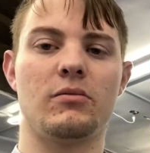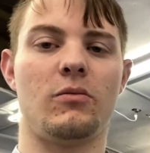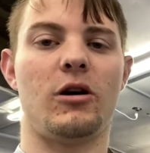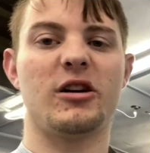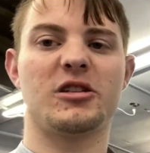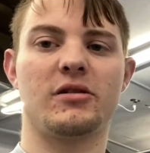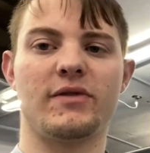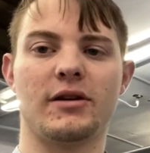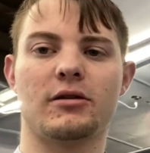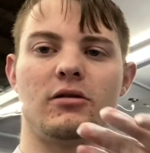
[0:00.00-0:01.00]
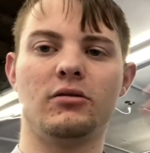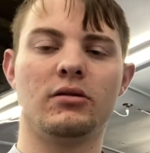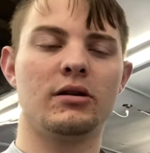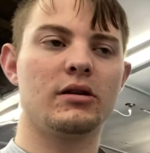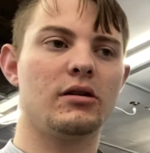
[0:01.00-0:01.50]
wash the
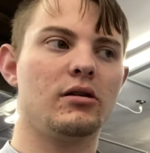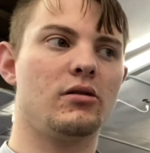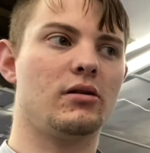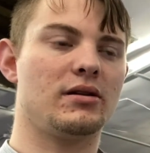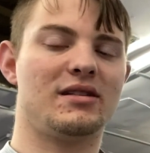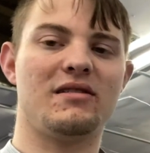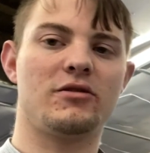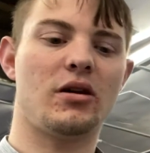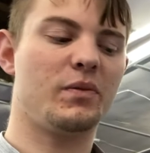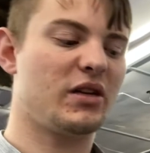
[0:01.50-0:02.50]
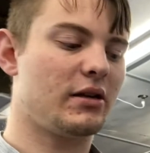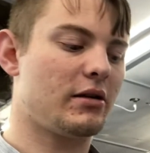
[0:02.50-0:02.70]
vehicle, instead of dumping